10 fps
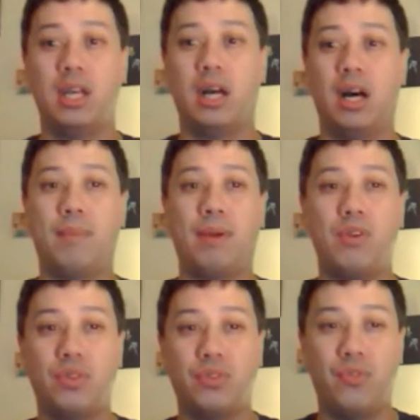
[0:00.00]
I
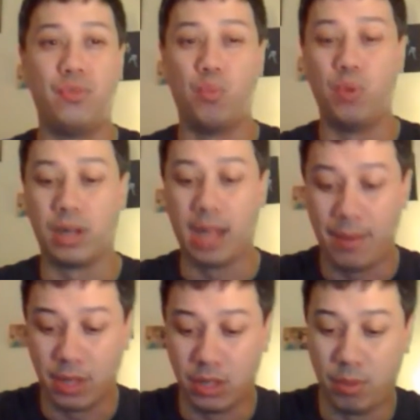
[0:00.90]
know we're
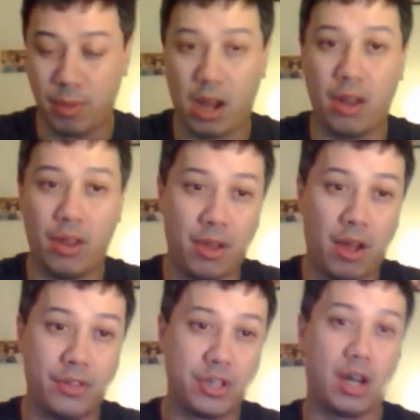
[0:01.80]
having a little bit on
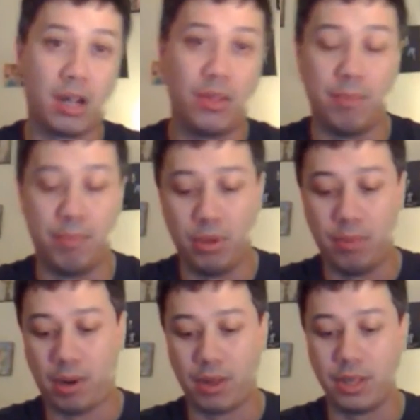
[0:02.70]
talk on the
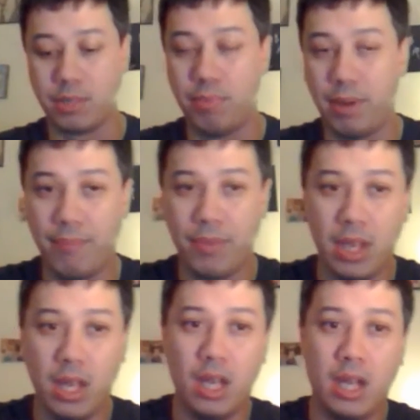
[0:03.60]
bull part of this, but
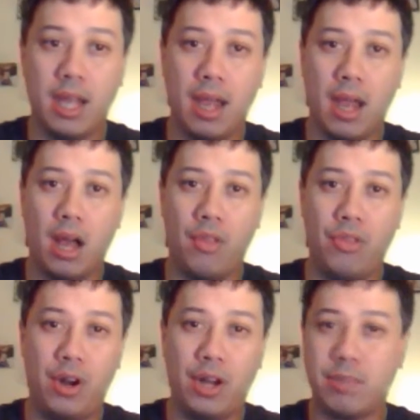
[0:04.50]

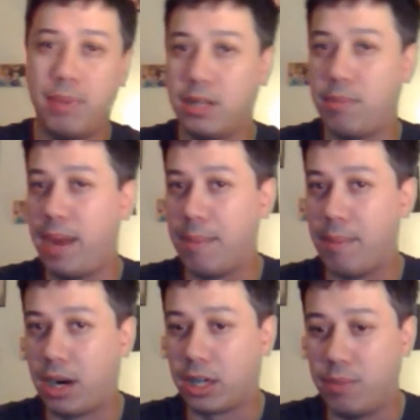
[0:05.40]
there has been a debate in
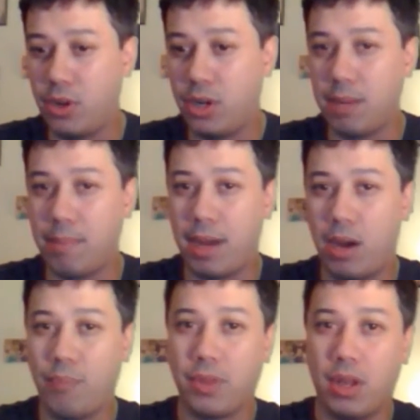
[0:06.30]
our community
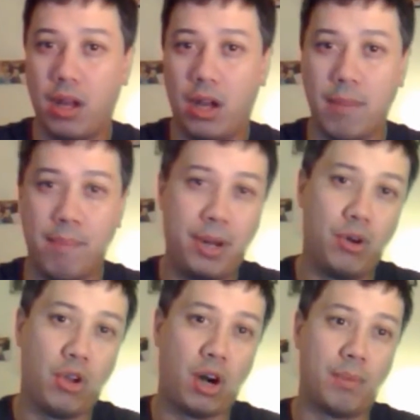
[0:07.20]
about
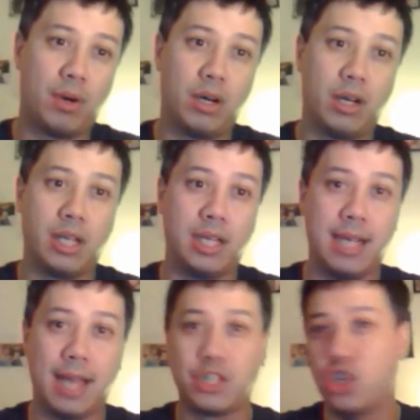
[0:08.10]
Imperial armor.
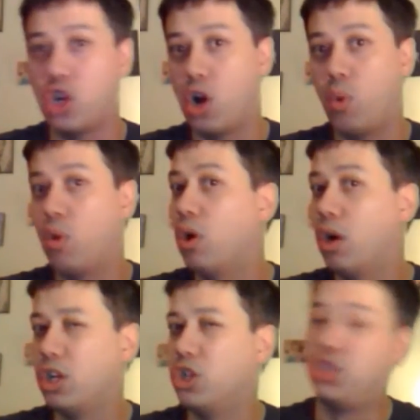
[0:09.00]
Yes, no.
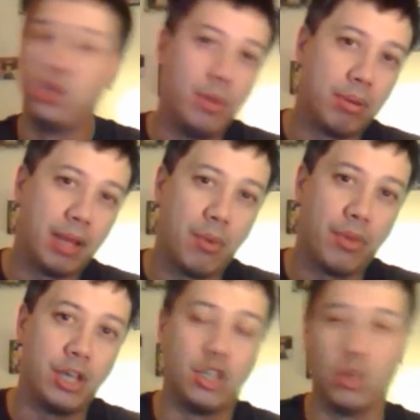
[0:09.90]
Do we play
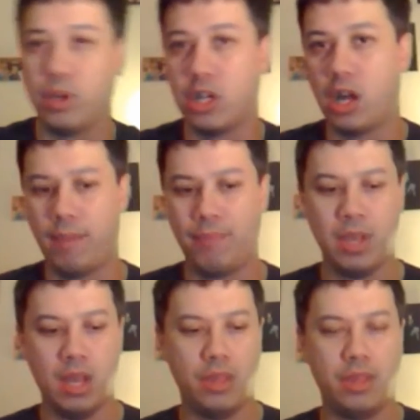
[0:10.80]
with it? Do we not?
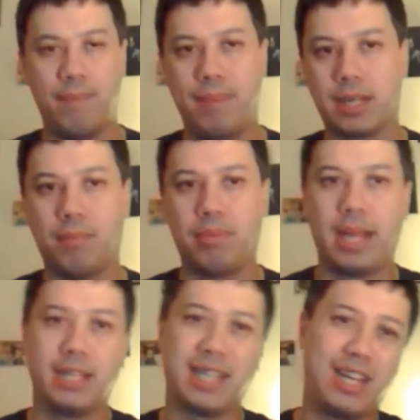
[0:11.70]
The big
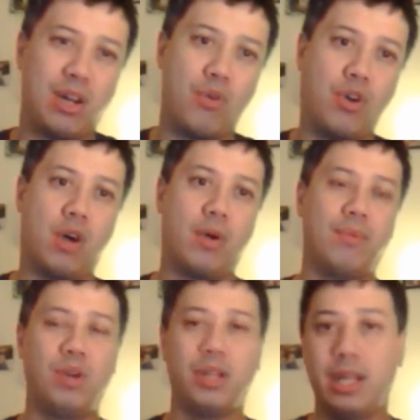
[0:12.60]
complaint is I don't know it.
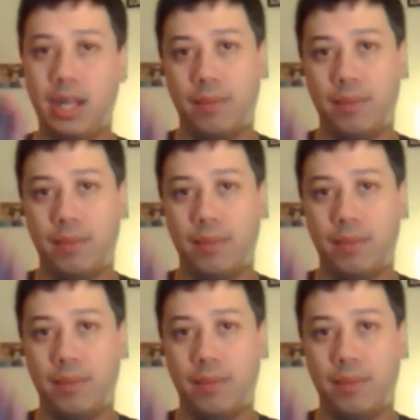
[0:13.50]
Well,